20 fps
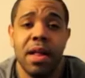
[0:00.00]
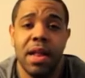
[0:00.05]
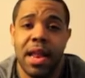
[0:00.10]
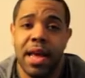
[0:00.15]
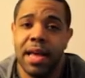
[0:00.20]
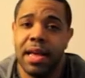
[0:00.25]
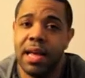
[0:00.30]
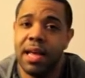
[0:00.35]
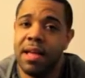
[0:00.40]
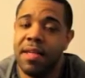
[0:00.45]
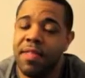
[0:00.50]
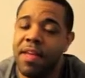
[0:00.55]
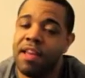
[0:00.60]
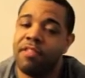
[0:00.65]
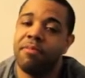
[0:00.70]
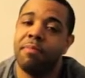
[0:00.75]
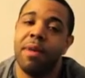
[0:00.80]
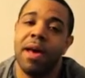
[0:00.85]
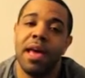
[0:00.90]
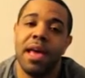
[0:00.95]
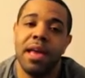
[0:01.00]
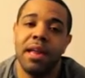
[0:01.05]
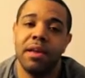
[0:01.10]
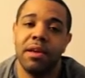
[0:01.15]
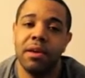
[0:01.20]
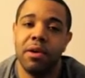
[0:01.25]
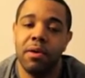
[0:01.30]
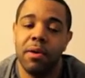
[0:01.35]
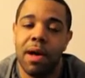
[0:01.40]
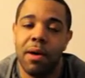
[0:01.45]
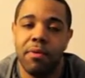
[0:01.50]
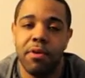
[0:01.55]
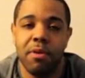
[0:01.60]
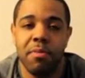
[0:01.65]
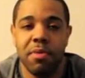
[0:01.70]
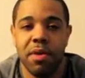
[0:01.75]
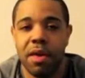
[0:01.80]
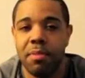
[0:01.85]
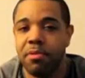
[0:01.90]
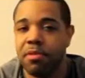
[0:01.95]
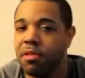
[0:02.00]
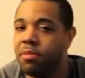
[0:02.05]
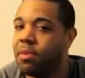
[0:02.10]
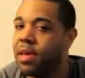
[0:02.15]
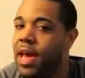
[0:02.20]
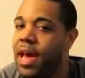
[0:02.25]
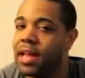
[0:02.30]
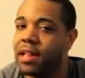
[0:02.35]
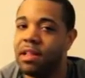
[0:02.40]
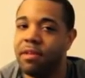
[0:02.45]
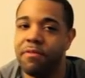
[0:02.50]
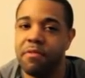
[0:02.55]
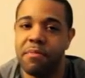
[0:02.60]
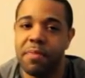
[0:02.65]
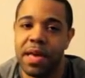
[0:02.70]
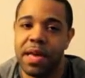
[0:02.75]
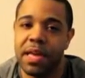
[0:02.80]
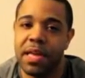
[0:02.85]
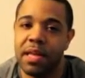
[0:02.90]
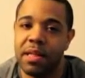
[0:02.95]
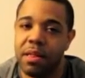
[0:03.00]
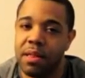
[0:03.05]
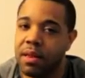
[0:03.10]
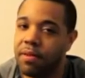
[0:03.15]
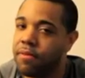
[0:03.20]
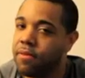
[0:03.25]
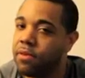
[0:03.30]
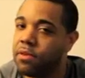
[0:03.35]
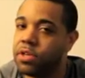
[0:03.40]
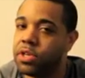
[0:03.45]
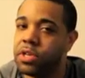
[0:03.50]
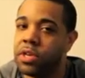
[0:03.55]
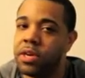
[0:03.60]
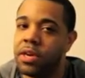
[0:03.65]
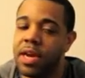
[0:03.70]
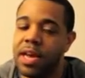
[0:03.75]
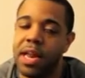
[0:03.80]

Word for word: Like, that's my end goal. I wanna be able to be active with my kids in the future,